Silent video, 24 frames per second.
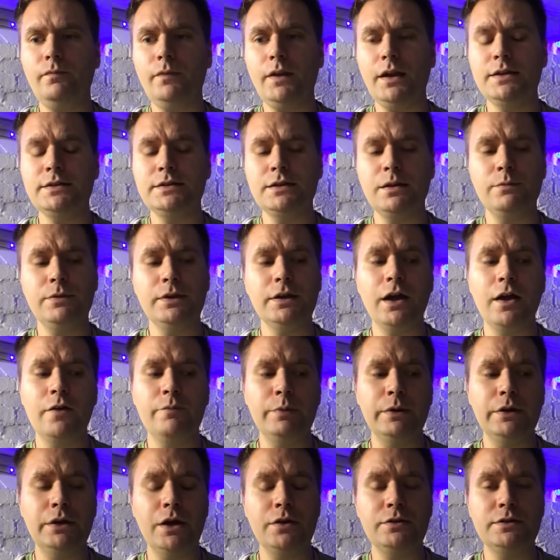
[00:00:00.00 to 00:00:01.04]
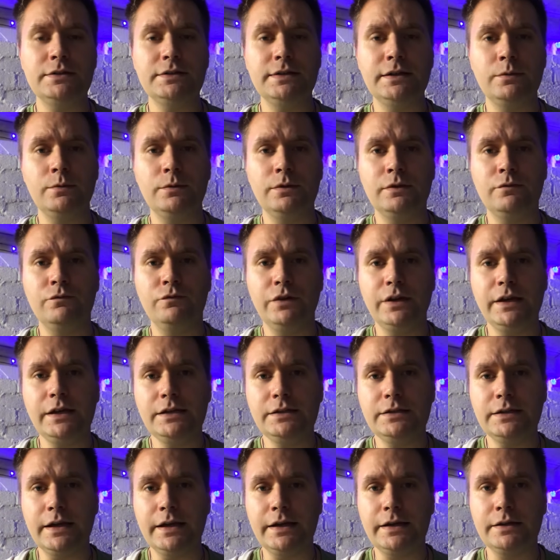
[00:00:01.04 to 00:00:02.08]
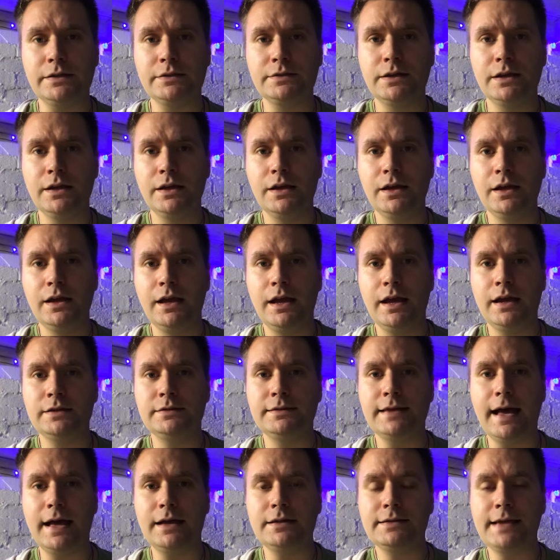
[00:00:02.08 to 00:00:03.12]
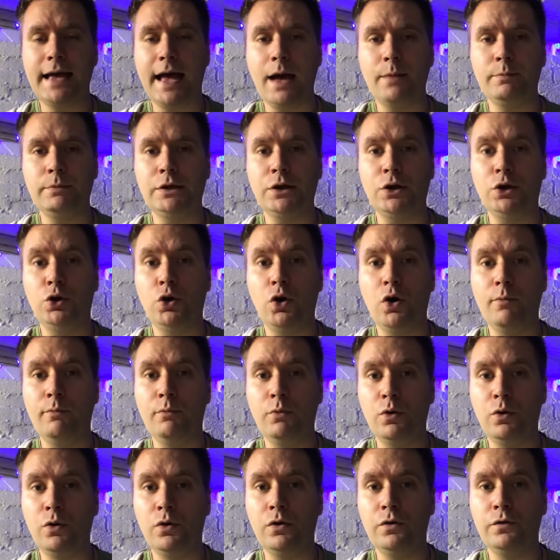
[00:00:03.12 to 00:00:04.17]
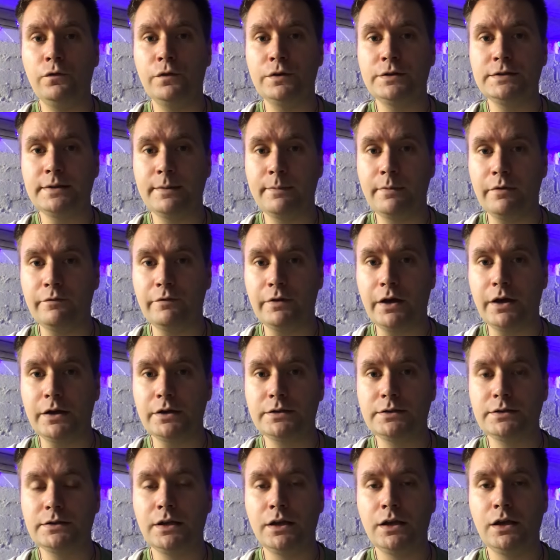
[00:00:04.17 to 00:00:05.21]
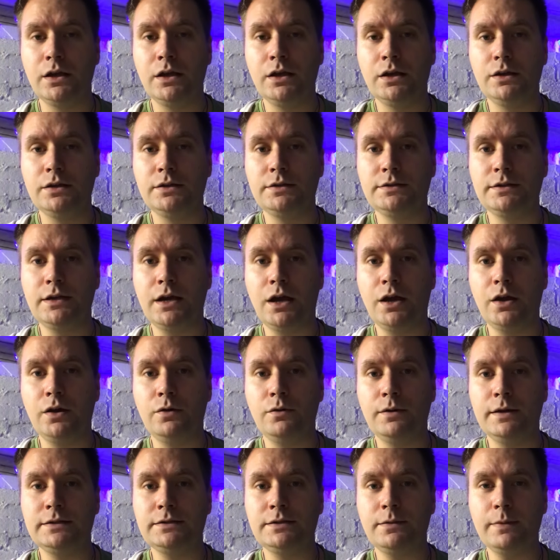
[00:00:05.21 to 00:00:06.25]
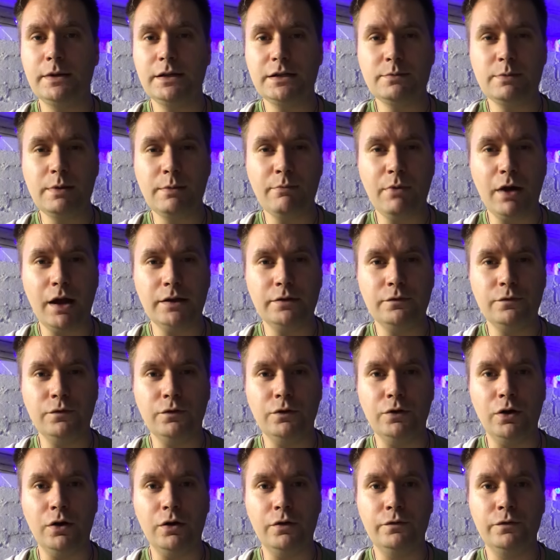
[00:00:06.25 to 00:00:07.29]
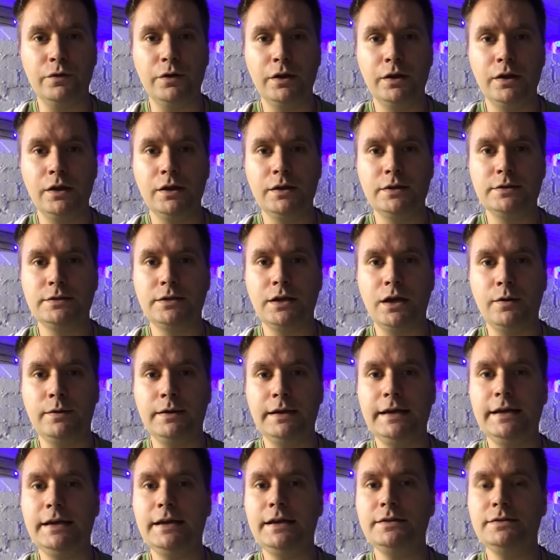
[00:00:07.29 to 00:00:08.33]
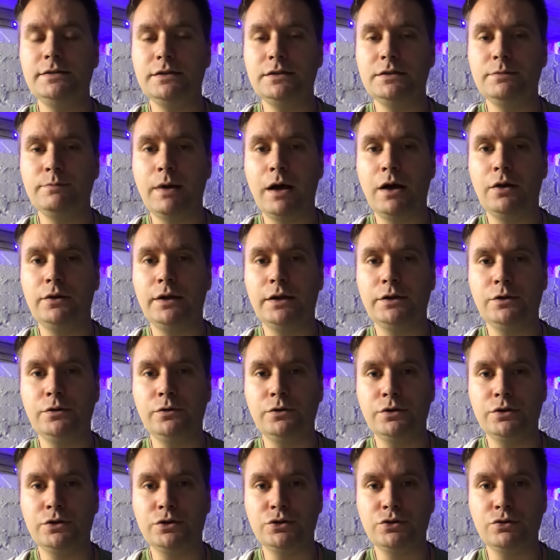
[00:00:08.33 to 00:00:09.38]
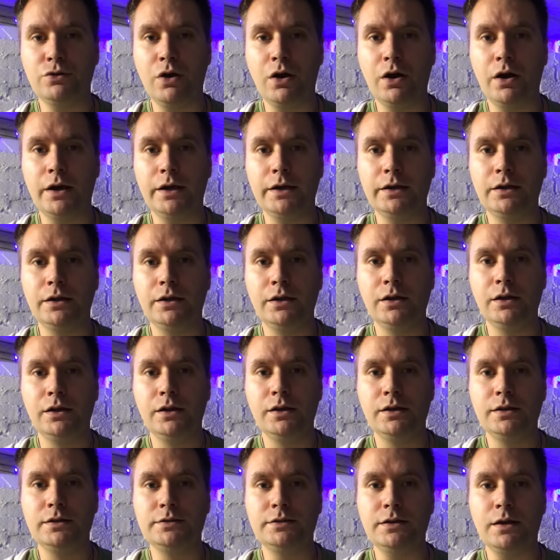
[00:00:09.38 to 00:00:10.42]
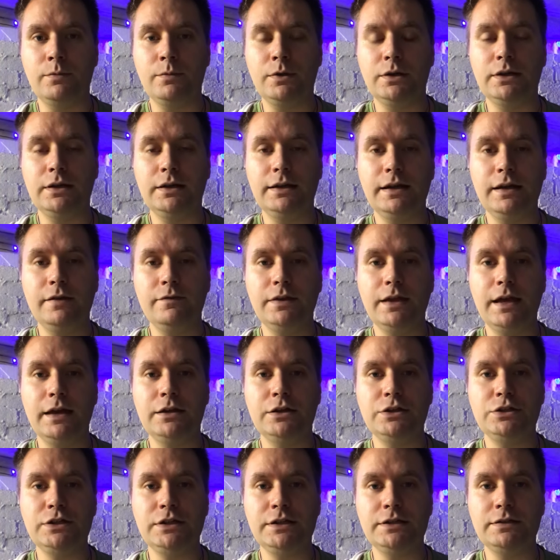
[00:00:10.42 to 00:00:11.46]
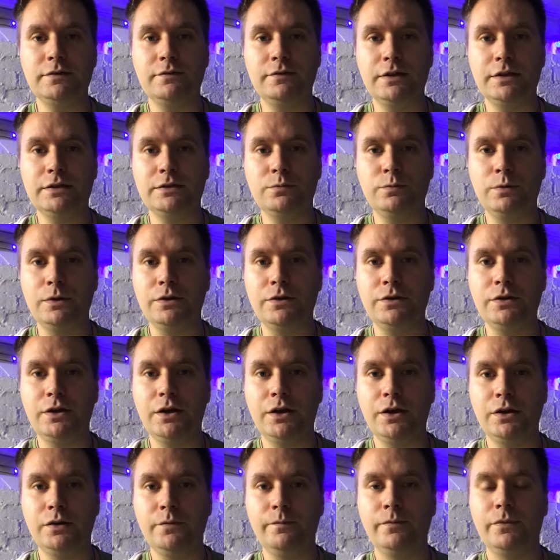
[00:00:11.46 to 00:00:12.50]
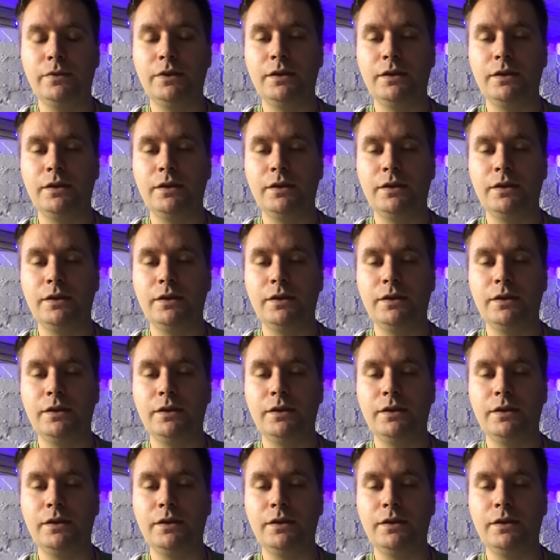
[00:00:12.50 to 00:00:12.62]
something I've been noticing within readings is that's happening a lot more for some of us. So it's something to be mindful of. So an easy spell that you can try. So I'm going to leave the energies of this with you.